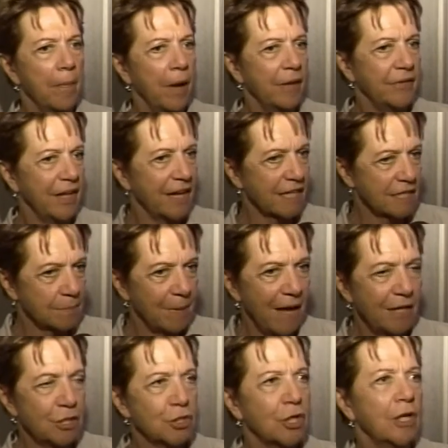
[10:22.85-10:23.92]
the
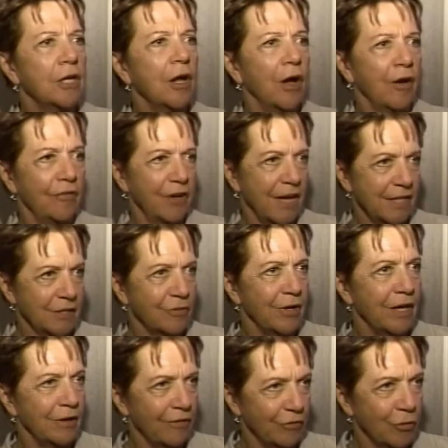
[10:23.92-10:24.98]
expansion of
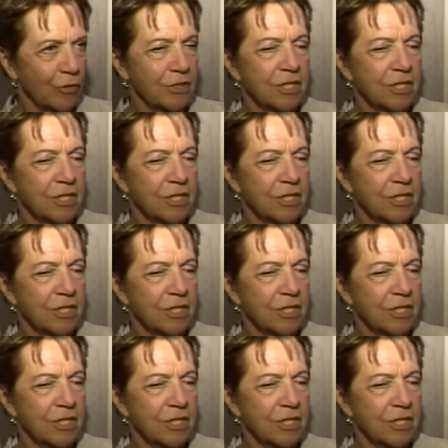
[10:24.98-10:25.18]
Casarina, of course,